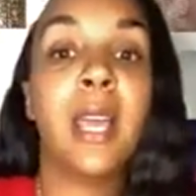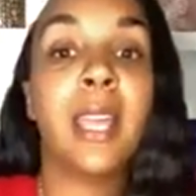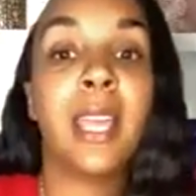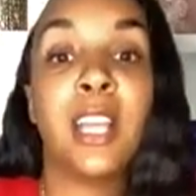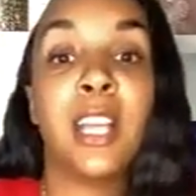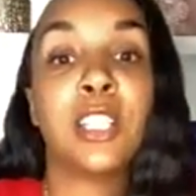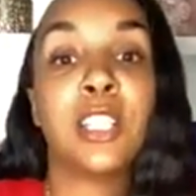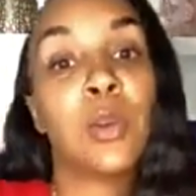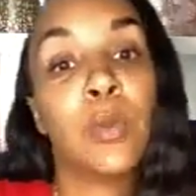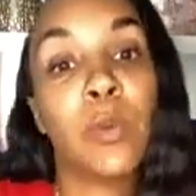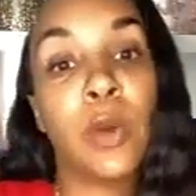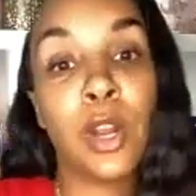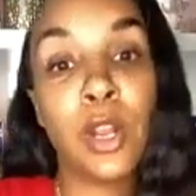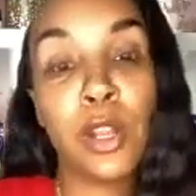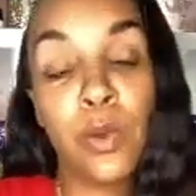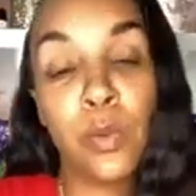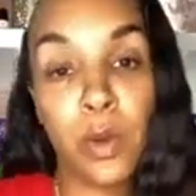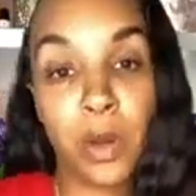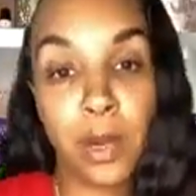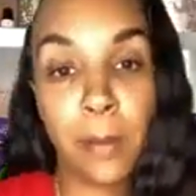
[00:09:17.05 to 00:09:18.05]
get to where
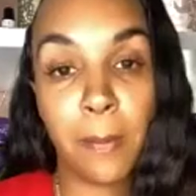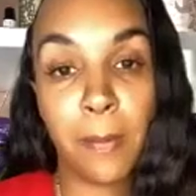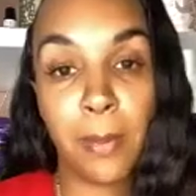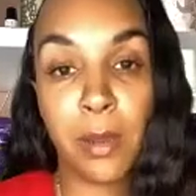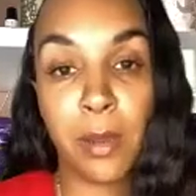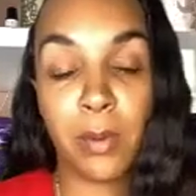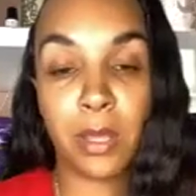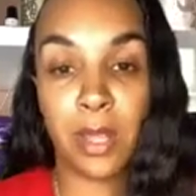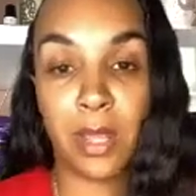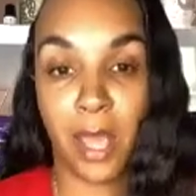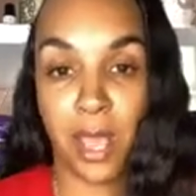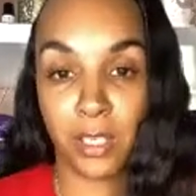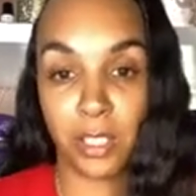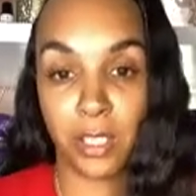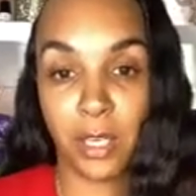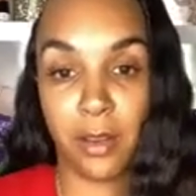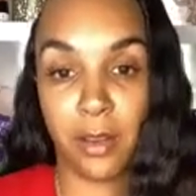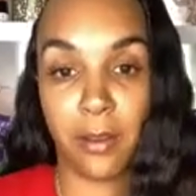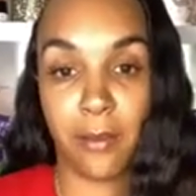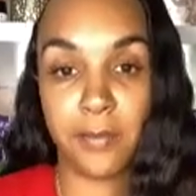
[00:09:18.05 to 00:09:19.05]
you want to be with that
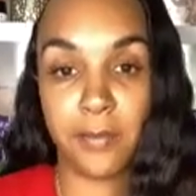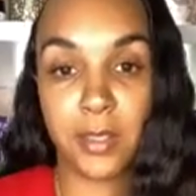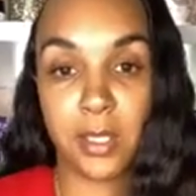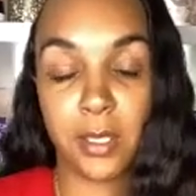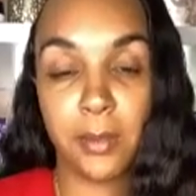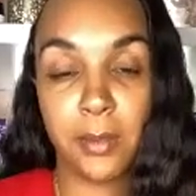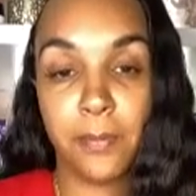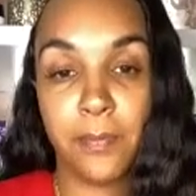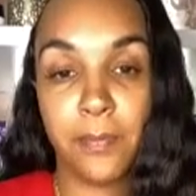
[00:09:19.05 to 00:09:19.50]
shift?